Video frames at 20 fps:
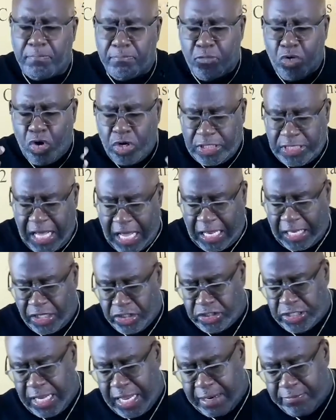more
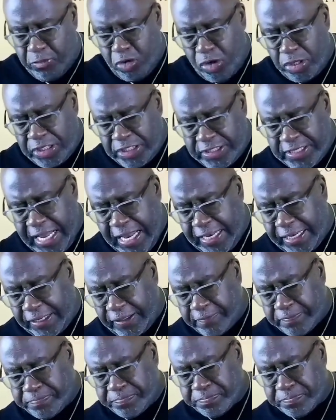knowledge, and more understanding.